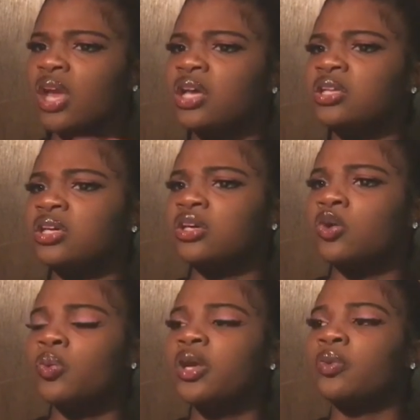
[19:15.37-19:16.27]
a little
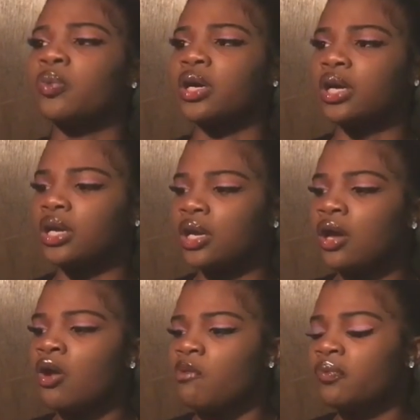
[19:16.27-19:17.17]
quick run
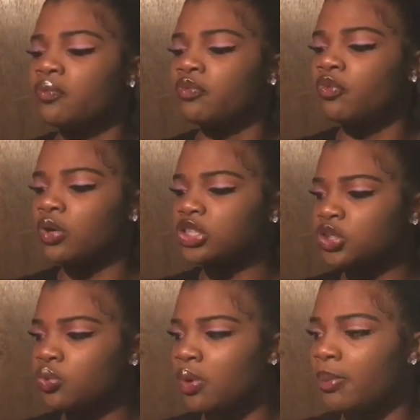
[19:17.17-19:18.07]
for a
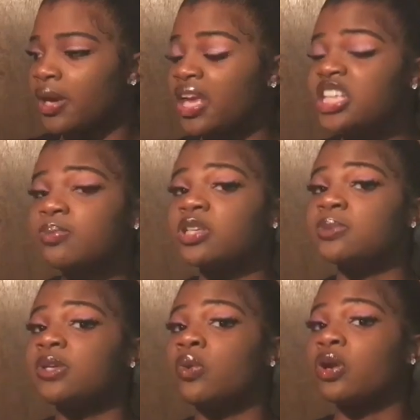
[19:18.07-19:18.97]
tour, but he's
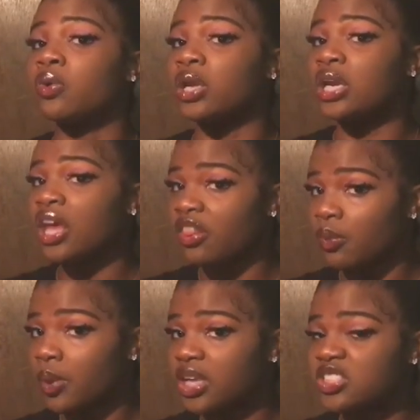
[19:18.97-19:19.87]
supposed to be going on another
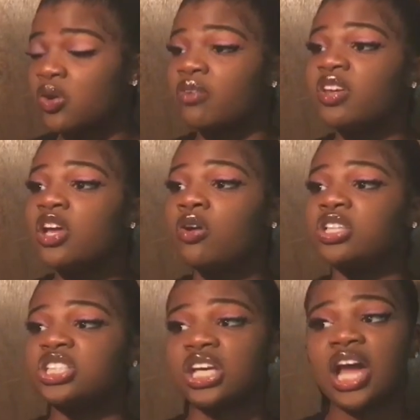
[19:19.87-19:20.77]
one. So if he go
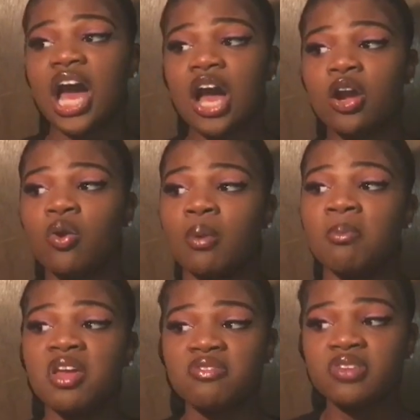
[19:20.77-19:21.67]
to Chicago or
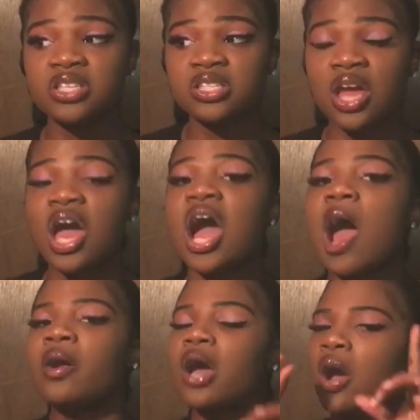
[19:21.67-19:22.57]
Memphis,
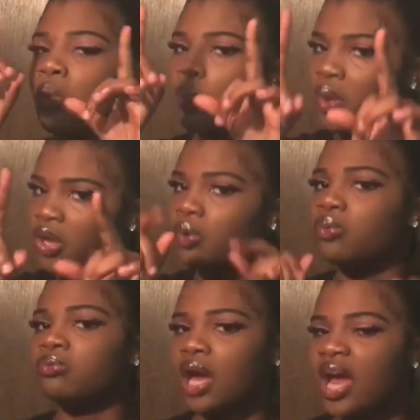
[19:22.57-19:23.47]
I, I
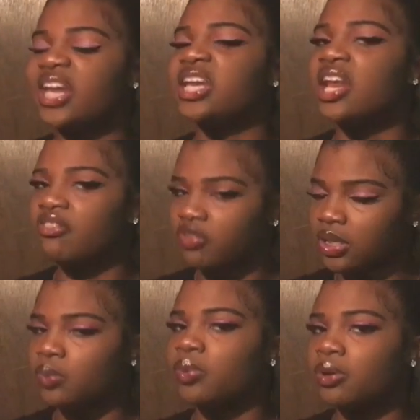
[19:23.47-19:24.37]
will, I
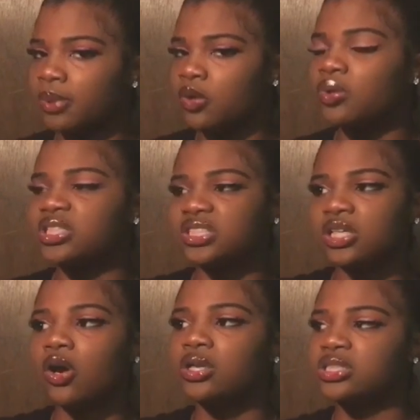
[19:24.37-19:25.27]
definitely will be going to
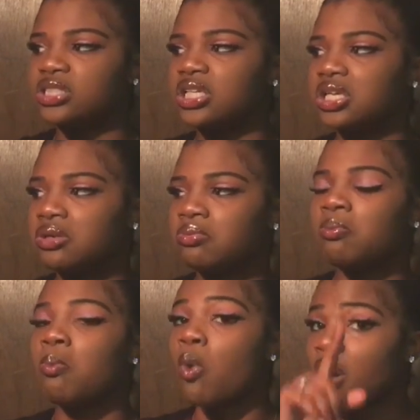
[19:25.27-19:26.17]
see August again.
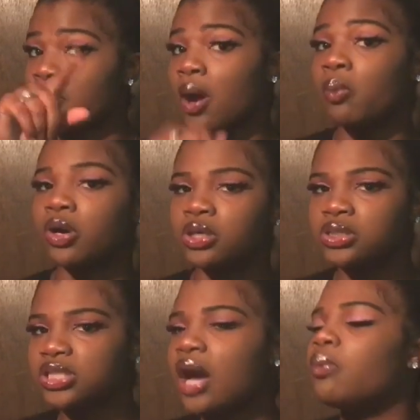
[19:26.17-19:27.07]
Mark my
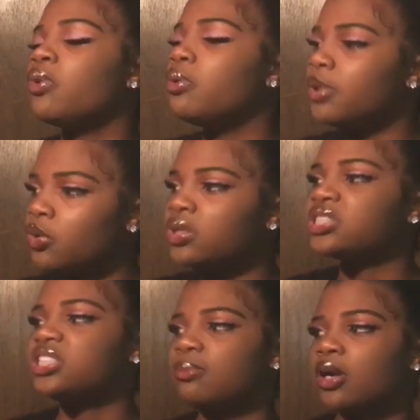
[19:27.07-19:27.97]
words, I will be going
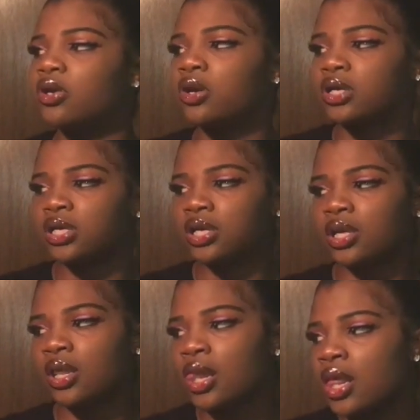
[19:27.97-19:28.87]
to see my dog
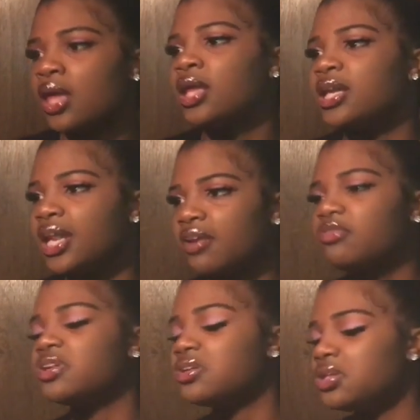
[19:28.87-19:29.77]
again,
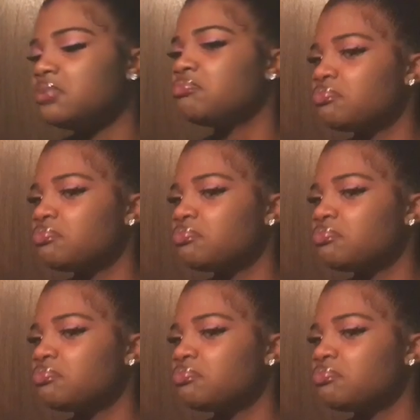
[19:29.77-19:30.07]
definitely.